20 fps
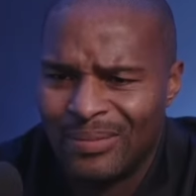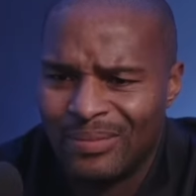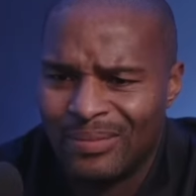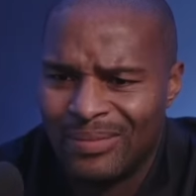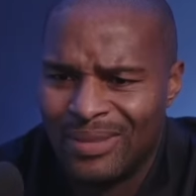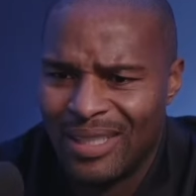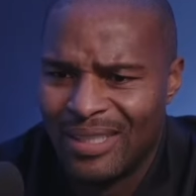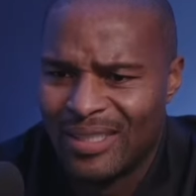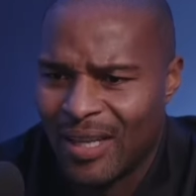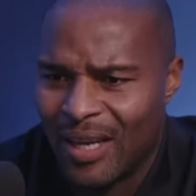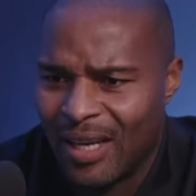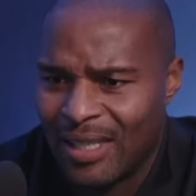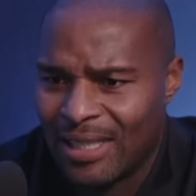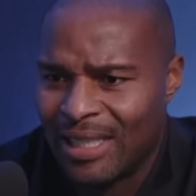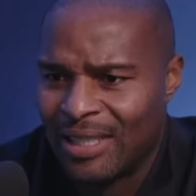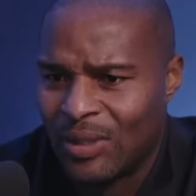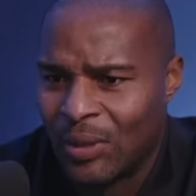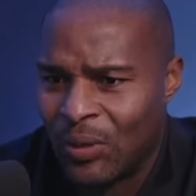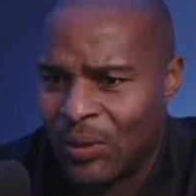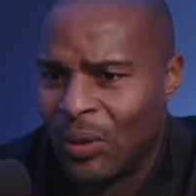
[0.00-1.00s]
discuss
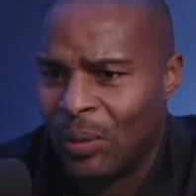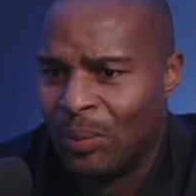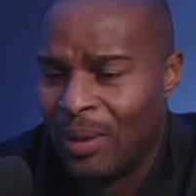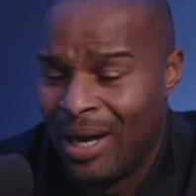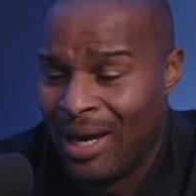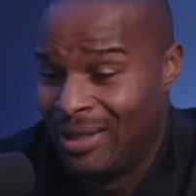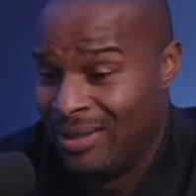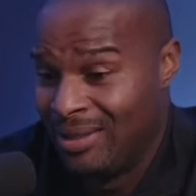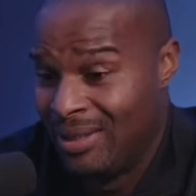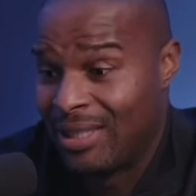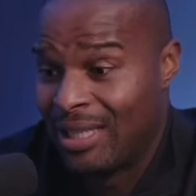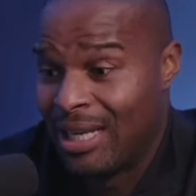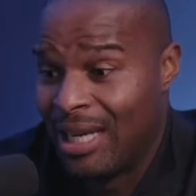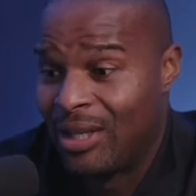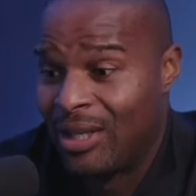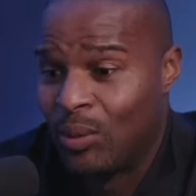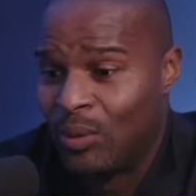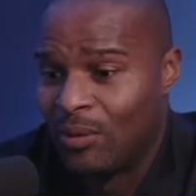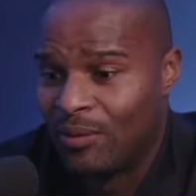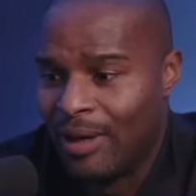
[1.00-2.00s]
Antonio Brown, just
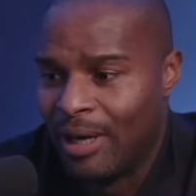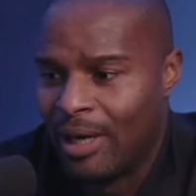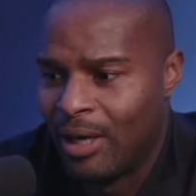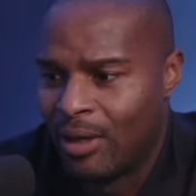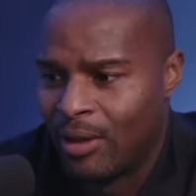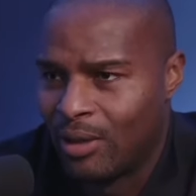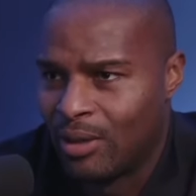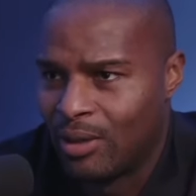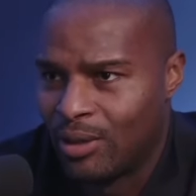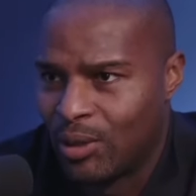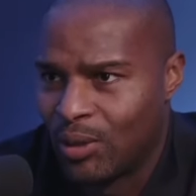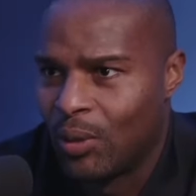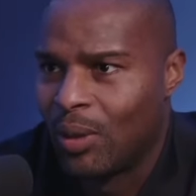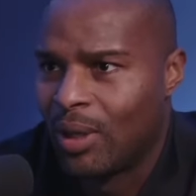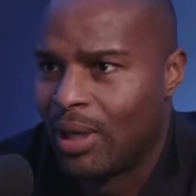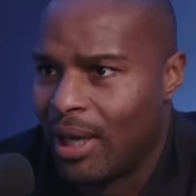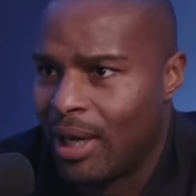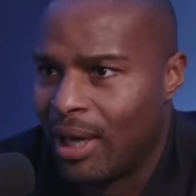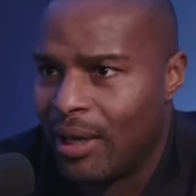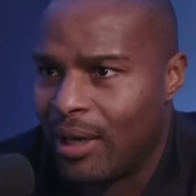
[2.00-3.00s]
like you found out on the show
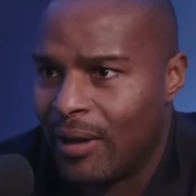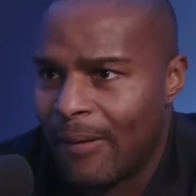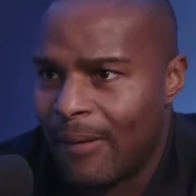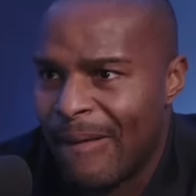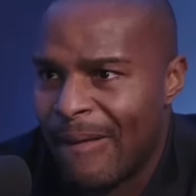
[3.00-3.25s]
today,